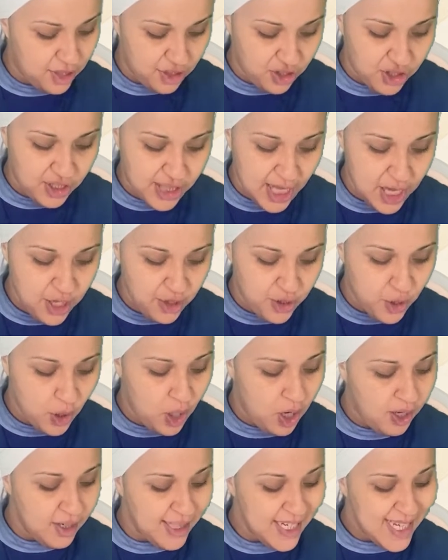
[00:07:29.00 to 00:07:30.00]
St.
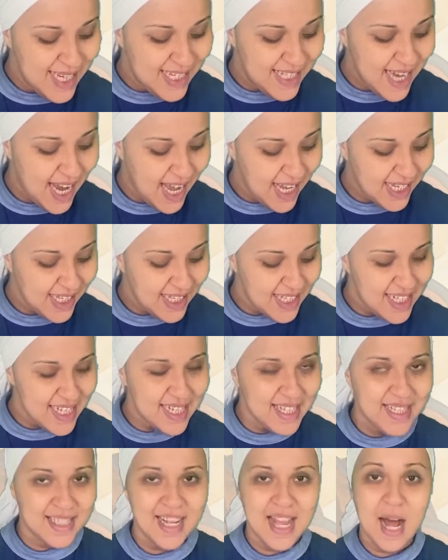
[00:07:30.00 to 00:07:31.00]
John, telling
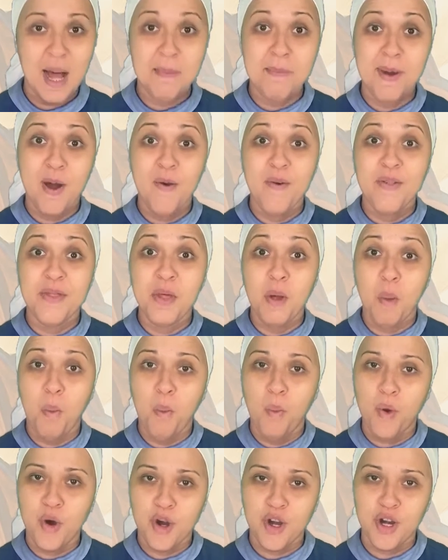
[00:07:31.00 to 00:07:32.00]
us about the
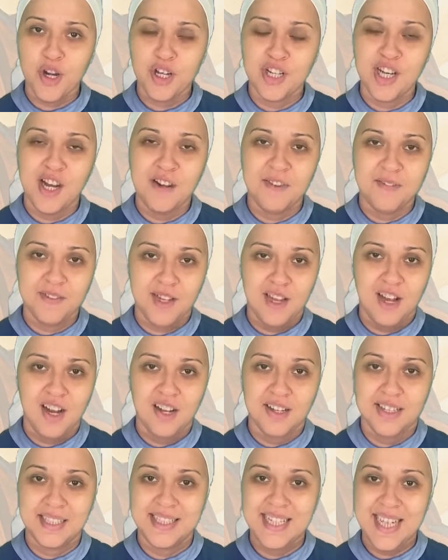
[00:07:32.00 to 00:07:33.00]
Word of God
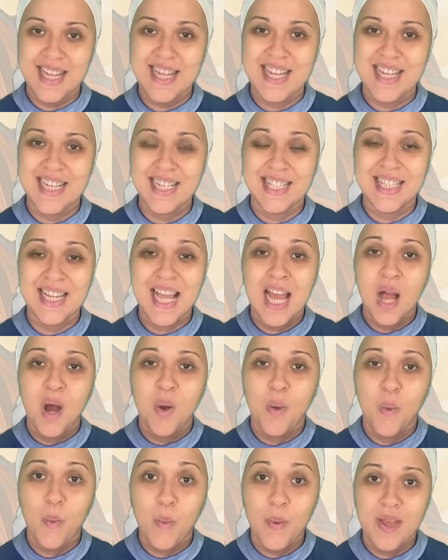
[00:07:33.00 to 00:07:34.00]
that is
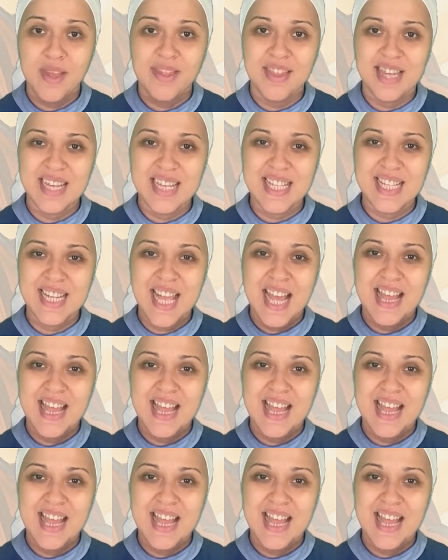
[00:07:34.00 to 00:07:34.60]
with us,